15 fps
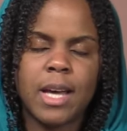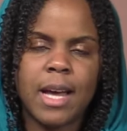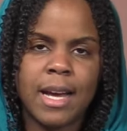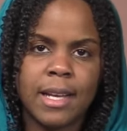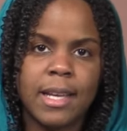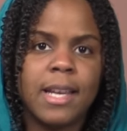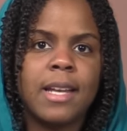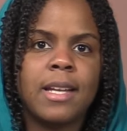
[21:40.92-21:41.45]

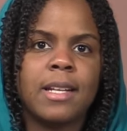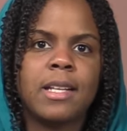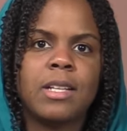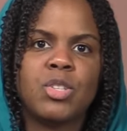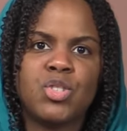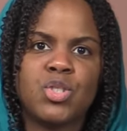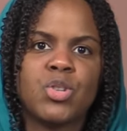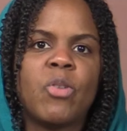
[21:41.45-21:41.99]
again,
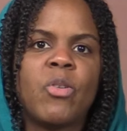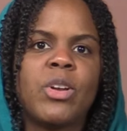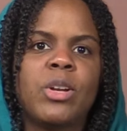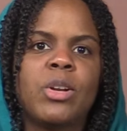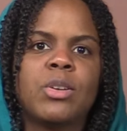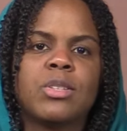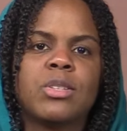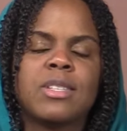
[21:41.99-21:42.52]
it's
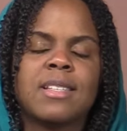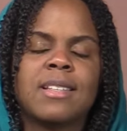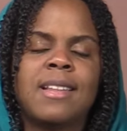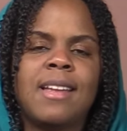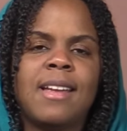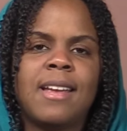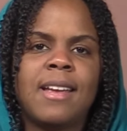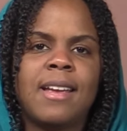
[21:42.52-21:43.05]
showing us
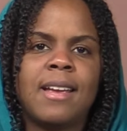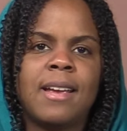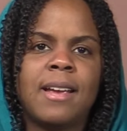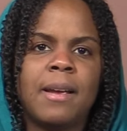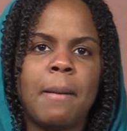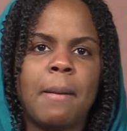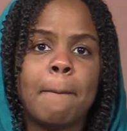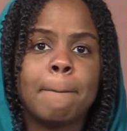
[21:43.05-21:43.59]

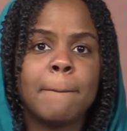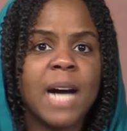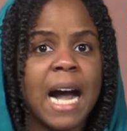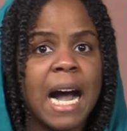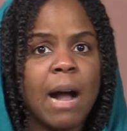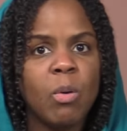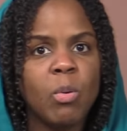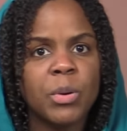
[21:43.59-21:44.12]
the
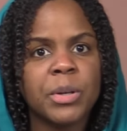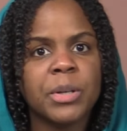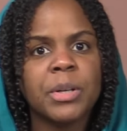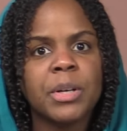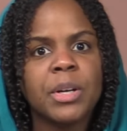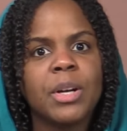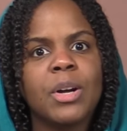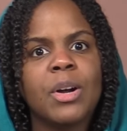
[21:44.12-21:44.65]

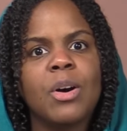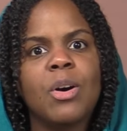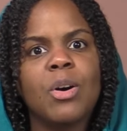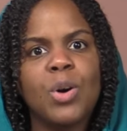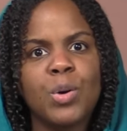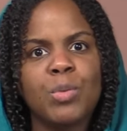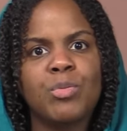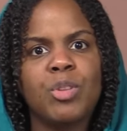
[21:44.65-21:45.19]
power
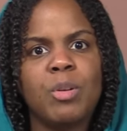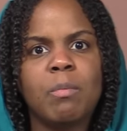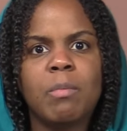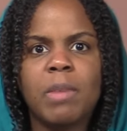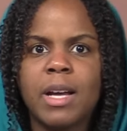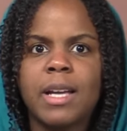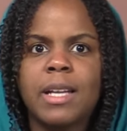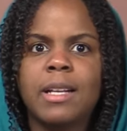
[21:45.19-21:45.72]
of the
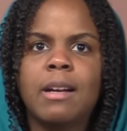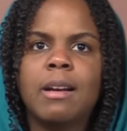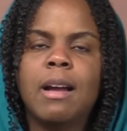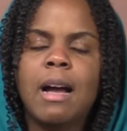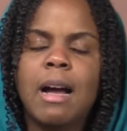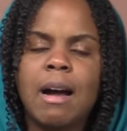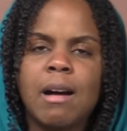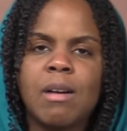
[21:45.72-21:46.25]
mind and
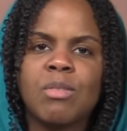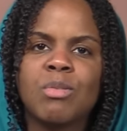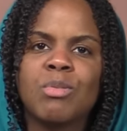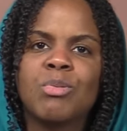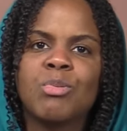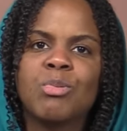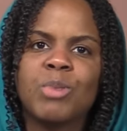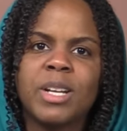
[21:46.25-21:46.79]

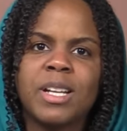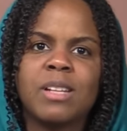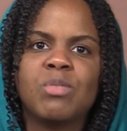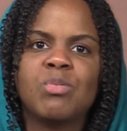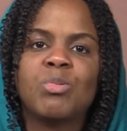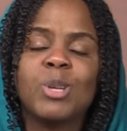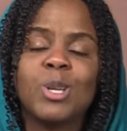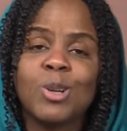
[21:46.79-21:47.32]
how
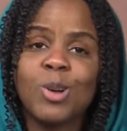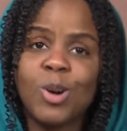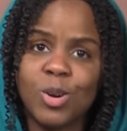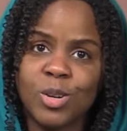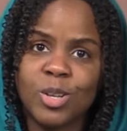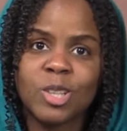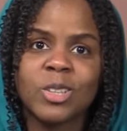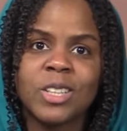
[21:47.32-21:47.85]
when we
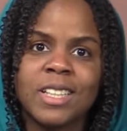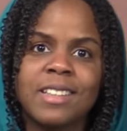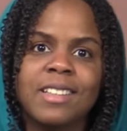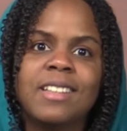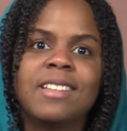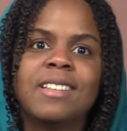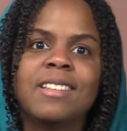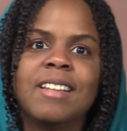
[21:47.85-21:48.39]
conquer it,
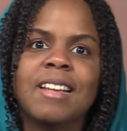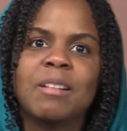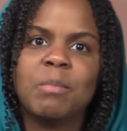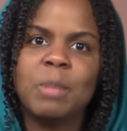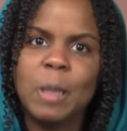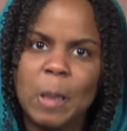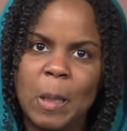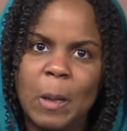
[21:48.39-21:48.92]
it can
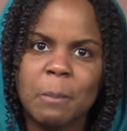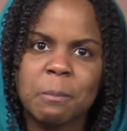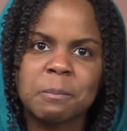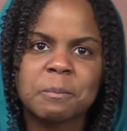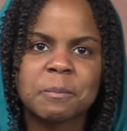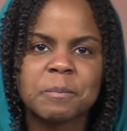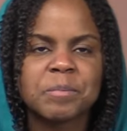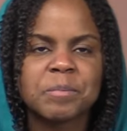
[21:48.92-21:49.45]
become